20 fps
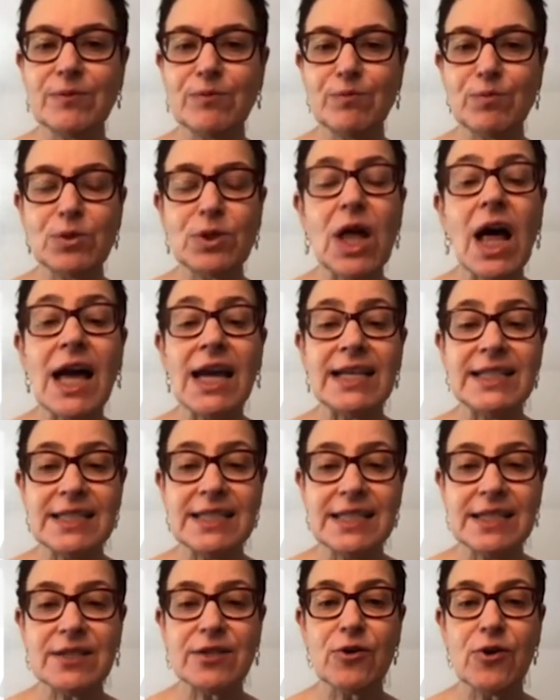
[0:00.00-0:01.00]
blinded
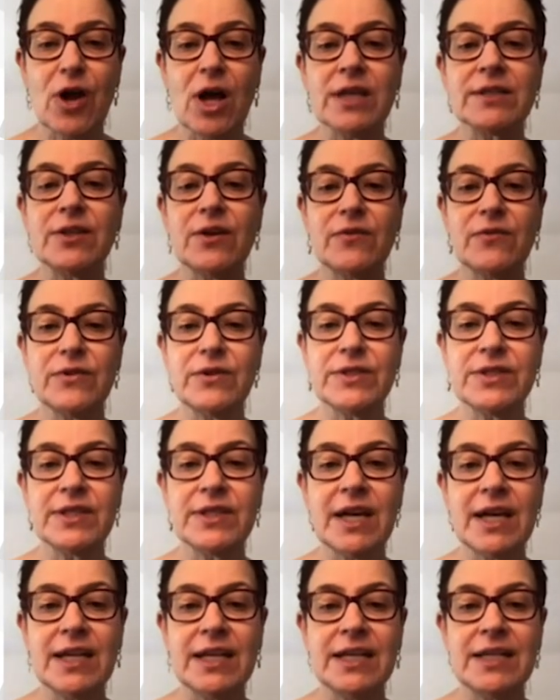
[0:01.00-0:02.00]
crossover
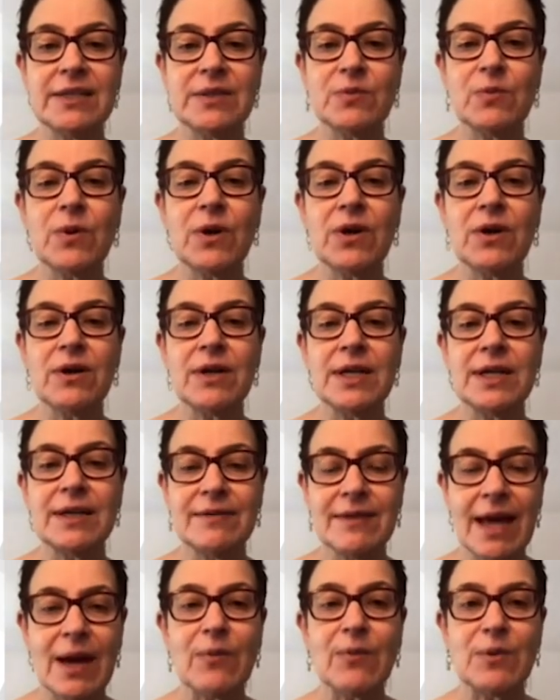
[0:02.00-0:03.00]
studies where
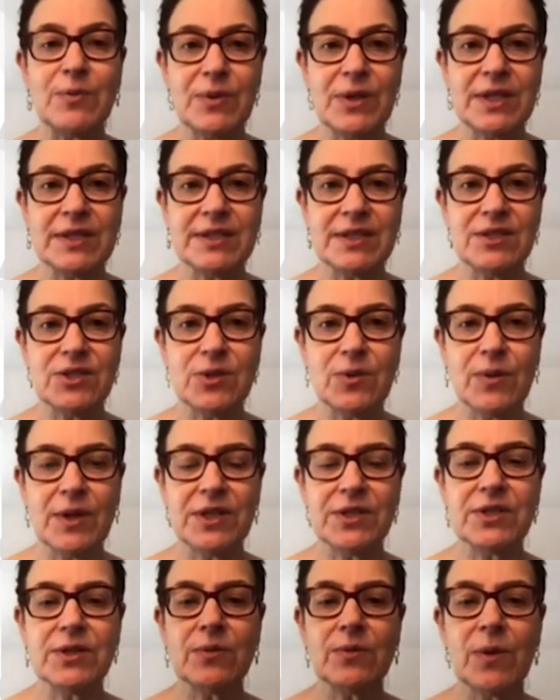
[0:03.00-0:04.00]
that would be a
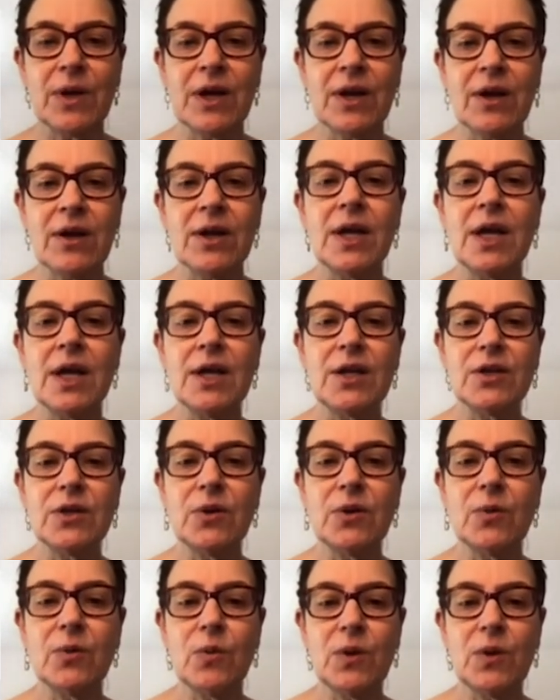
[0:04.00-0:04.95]
situation where you